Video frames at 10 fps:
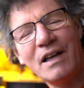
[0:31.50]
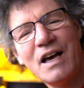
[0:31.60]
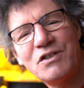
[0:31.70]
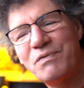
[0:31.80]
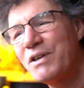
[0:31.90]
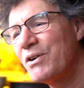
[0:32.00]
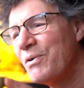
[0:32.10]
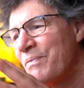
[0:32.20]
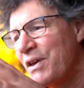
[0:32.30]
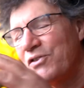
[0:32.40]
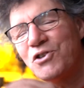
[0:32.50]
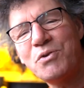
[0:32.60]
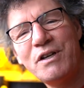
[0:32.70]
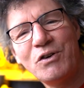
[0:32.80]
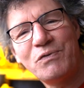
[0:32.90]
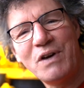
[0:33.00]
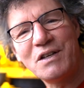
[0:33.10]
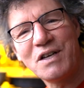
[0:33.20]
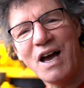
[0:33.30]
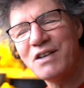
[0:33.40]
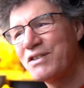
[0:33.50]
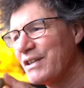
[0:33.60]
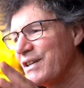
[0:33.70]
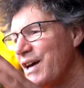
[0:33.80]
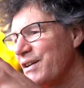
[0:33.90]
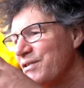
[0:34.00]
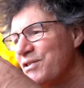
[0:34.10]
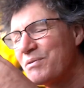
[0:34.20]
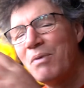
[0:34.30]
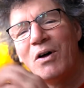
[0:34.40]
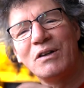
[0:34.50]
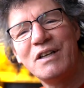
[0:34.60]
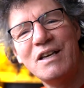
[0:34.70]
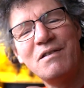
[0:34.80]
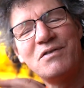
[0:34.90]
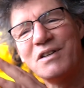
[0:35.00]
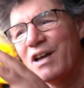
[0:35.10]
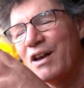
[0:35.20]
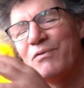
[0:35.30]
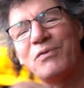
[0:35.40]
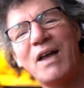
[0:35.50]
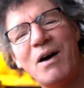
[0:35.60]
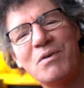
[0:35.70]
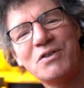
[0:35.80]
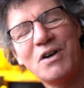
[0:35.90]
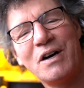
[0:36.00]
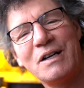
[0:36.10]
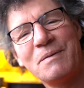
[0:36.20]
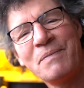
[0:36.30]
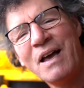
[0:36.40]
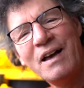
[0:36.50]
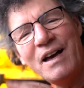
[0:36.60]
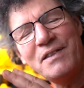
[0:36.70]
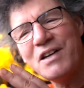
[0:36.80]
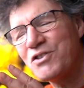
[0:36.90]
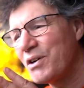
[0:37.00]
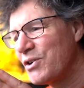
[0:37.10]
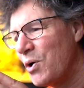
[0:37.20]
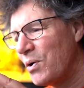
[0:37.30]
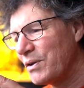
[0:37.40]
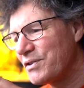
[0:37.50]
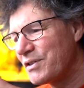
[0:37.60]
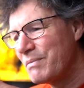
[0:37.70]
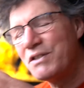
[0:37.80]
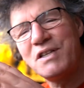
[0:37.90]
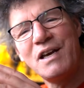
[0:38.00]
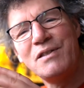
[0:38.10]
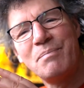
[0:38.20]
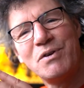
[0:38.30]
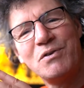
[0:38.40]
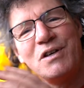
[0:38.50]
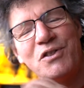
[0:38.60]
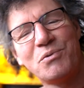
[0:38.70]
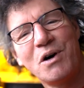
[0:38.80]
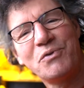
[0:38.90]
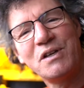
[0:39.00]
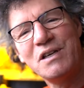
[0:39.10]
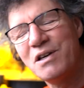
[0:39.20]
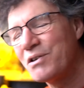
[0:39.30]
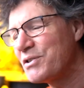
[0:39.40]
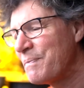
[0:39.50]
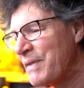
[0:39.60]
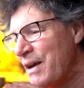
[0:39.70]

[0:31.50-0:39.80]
the last video, the tree looked fantastic. It had small leaves and had flowers on it, and that's our goal, is to maintain the beauty throughout the years.